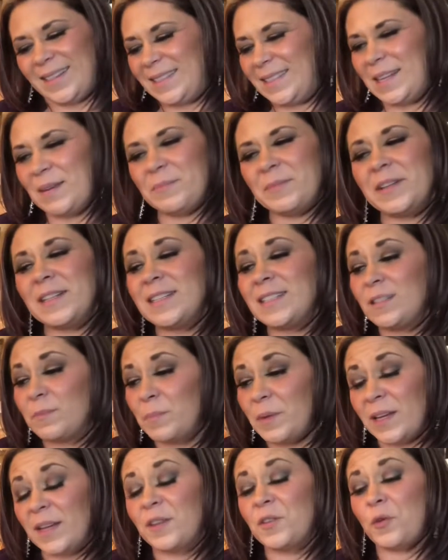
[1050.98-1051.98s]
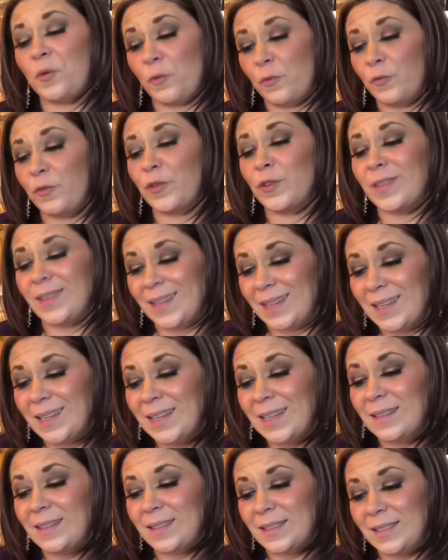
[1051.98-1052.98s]
somebody's been
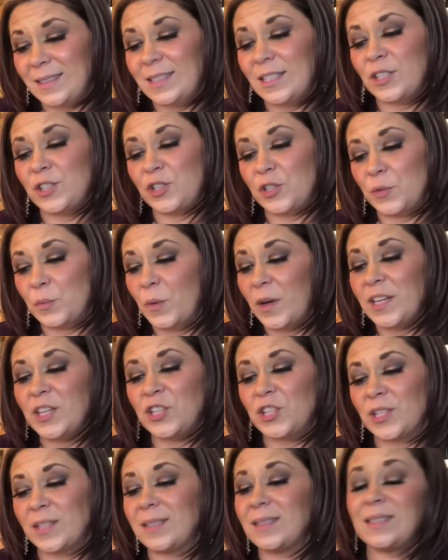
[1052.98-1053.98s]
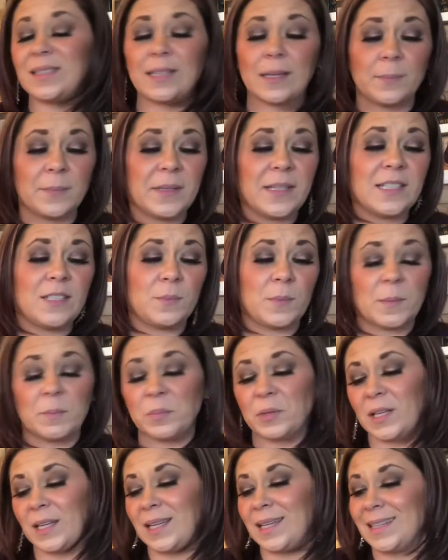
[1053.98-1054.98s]
overthinking this situation. Somebody's been
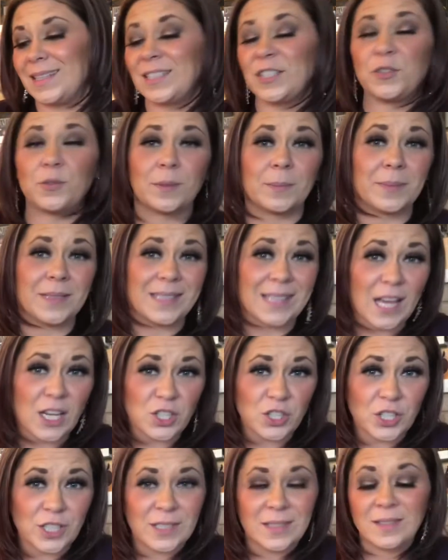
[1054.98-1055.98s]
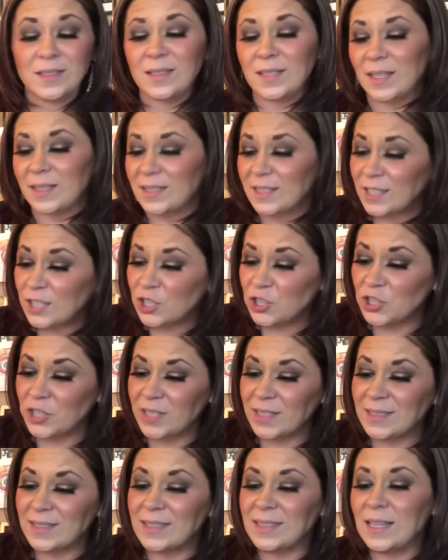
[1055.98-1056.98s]
playing into obsessions,
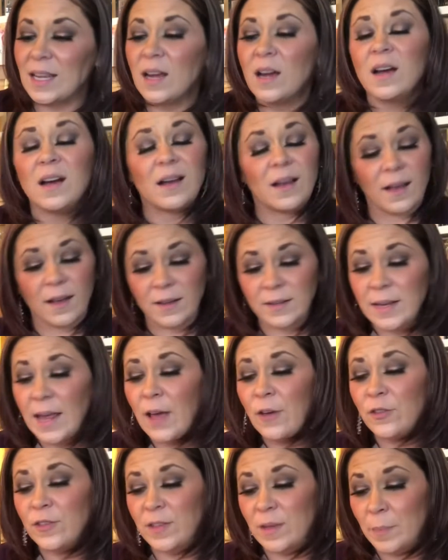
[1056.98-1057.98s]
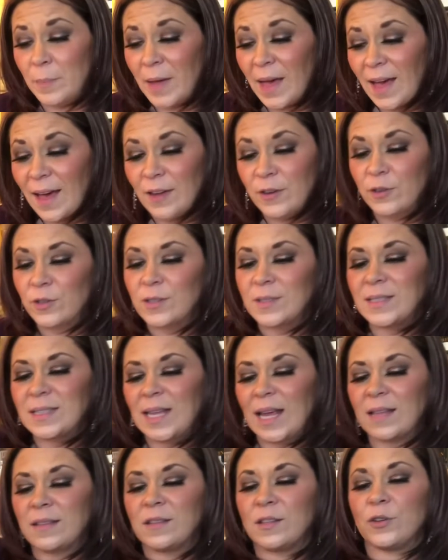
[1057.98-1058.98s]
addictions, unhealthy patterns,
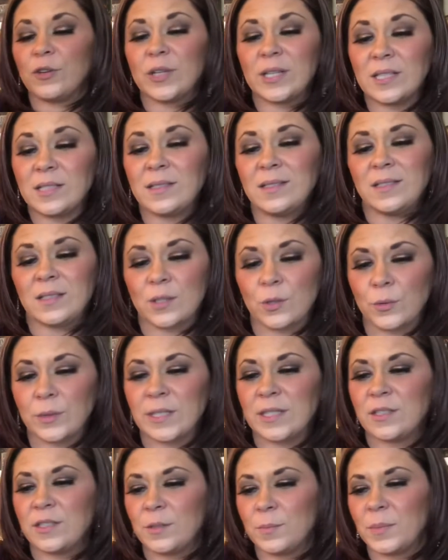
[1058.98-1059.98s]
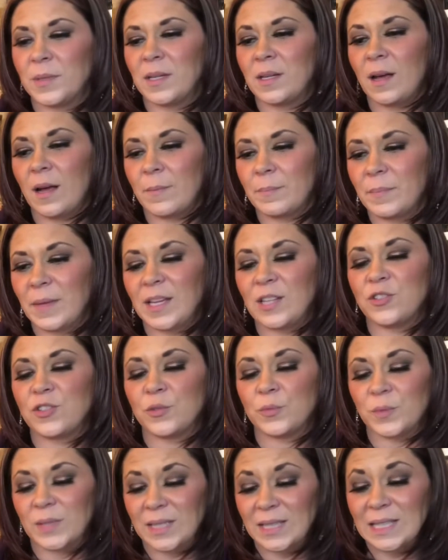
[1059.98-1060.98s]
and there is going to be a
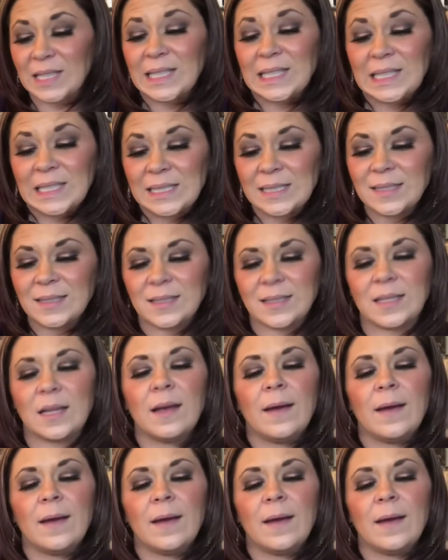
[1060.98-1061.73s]
major release.